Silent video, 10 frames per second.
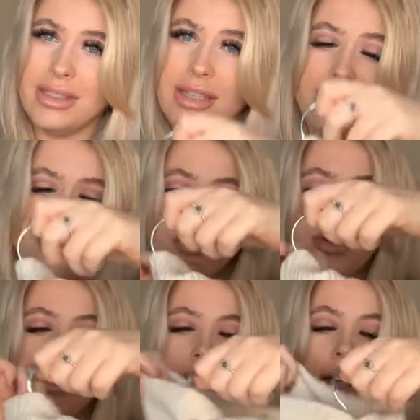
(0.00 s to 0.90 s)
into
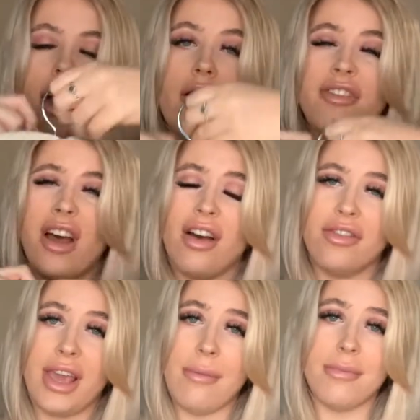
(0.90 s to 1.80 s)
four, so like half and
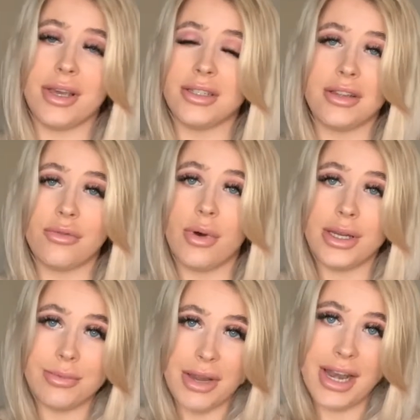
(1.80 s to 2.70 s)
half again, because
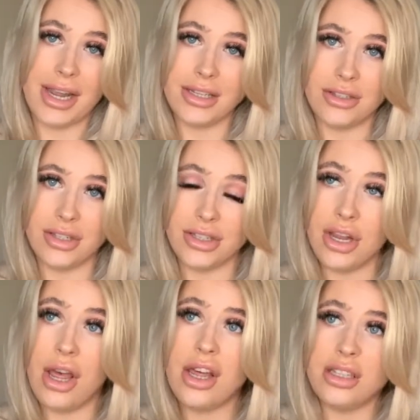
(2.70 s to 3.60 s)
otherwise my neck is
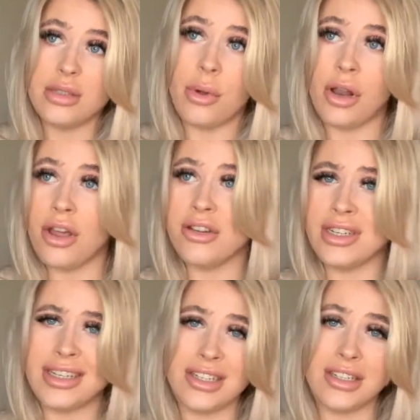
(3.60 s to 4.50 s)
just swallowed
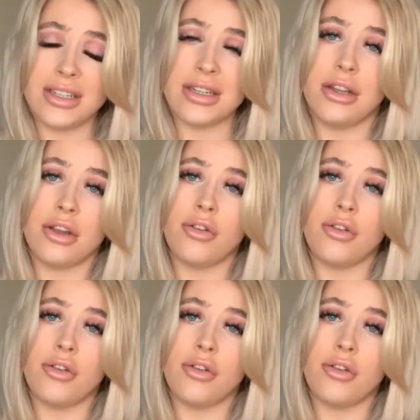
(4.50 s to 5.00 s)
and it just doesn't look